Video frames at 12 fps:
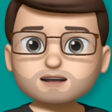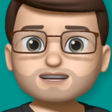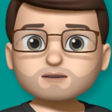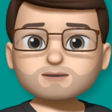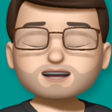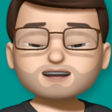
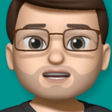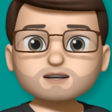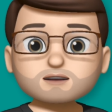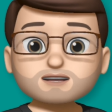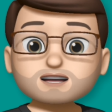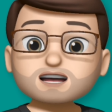So we're going to
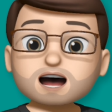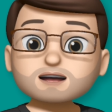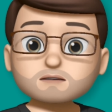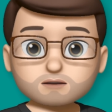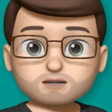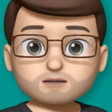use
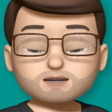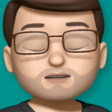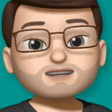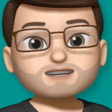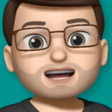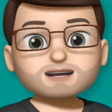Night Mode
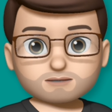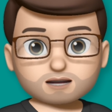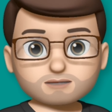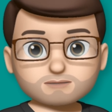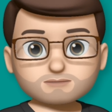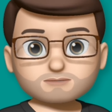on StandBy.